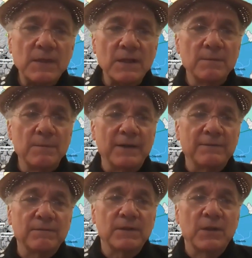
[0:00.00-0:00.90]

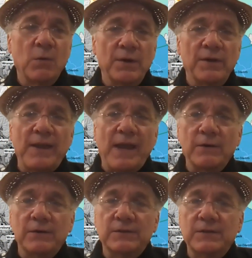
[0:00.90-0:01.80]
But, one of the
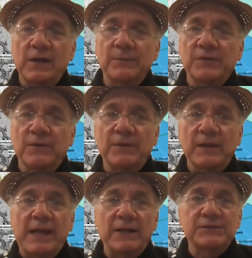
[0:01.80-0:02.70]
outcomes of the
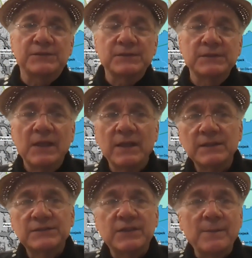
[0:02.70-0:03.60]
last
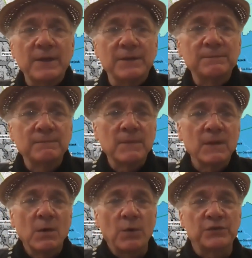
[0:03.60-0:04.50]
summit
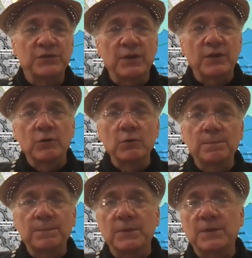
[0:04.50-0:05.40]
was the
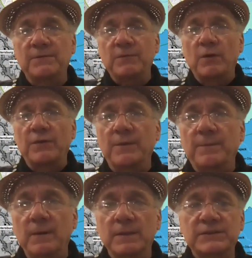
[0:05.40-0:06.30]
group put forth a
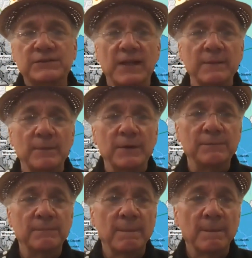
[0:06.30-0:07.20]
public statement
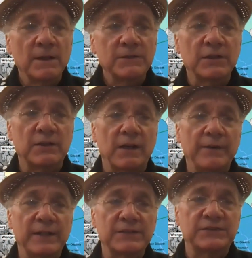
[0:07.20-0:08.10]

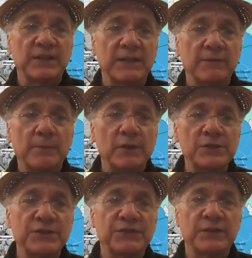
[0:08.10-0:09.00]
declaring a state of
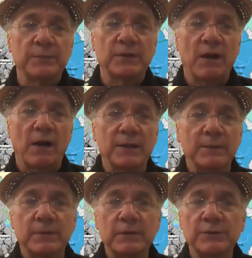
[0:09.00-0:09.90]
emergency
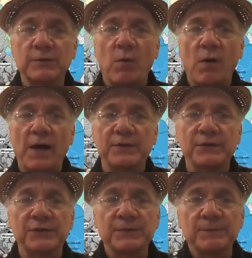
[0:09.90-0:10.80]
regarding polluted
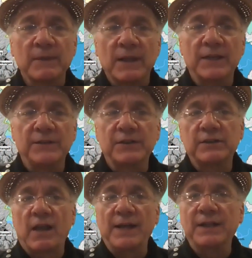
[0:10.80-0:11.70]
waters and
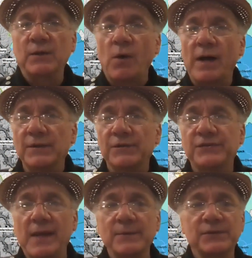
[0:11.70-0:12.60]
declining wild
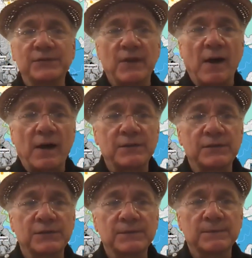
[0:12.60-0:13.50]
salmon stocks.